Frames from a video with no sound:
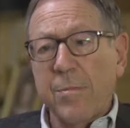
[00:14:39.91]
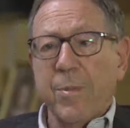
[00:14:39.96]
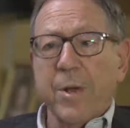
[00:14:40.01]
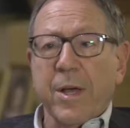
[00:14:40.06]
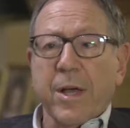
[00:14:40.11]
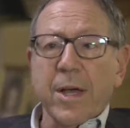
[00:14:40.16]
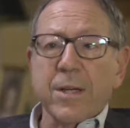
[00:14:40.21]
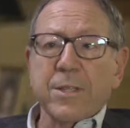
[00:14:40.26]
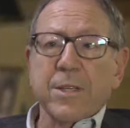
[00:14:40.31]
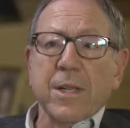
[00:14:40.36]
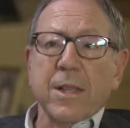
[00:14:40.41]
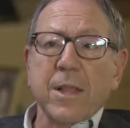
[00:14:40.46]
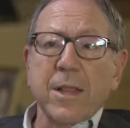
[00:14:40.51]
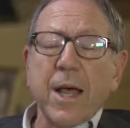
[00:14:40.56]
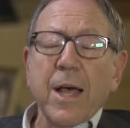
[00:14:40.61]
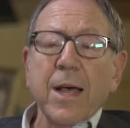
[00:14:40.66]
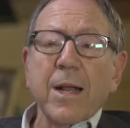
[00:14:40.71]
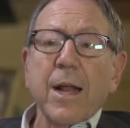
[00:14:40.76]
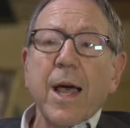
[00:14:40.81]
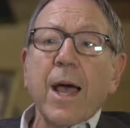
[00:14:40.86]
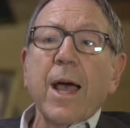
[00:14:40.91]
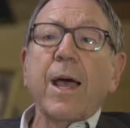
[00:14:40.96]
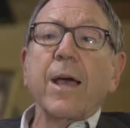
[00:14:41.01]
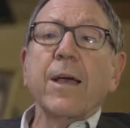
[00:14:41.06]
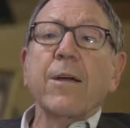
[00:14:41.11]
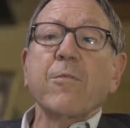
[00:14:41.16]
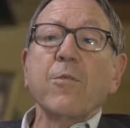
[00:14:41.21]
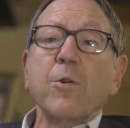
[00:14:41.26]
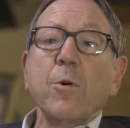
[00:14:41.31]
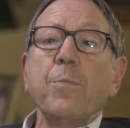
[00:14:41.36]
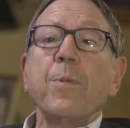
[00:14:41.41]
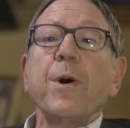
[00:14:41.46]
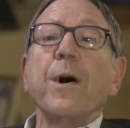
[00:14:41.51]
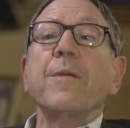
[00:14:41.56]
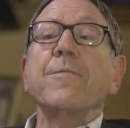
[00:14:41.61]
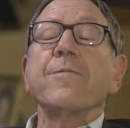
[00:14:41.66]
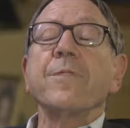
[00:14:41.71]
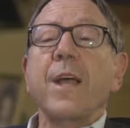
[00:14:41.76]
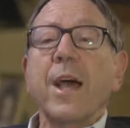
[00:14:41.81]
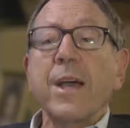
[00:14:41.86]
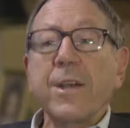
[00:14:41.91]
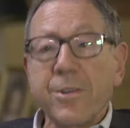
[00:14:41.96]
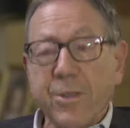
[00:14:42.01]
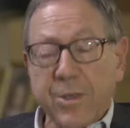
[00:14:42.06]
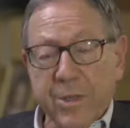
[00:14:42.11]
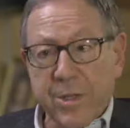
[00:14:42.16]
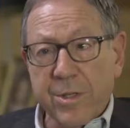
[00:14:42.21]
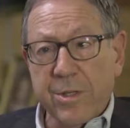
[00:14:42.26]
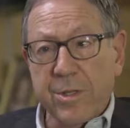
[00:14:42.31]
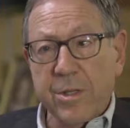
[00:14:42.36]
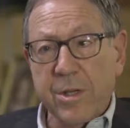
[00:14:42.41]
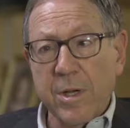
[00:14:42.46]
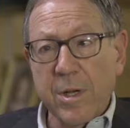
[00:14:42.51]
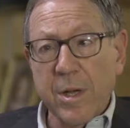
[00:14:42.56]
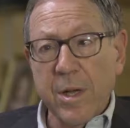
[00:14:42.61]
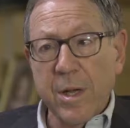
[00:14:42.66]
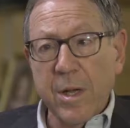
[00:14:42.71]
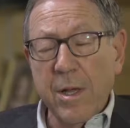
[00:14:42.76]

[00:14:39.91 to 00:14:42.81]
because it led a group of nations